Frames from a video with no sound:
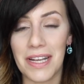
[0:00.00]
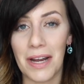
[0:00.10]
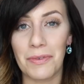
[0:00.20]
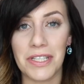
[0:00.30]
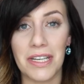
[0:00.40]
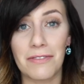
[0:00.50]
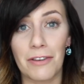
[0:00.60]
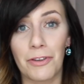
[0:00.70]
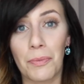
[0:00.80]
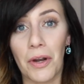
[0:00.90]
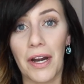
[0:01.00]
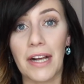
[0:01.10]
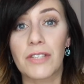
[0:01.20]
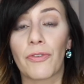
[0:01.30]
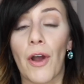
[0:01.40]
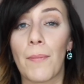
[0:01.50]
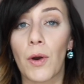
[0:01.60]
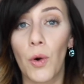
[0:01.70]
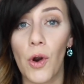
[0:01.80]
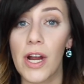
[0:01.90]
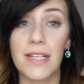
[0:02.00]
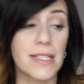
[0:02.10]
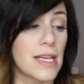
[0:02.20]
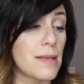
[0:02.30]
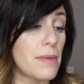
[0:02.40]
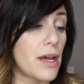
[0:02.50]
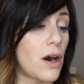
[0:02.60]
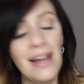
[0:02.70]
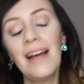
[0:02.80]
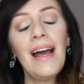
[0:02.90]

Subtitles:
that I received a few products from Korres in the mail,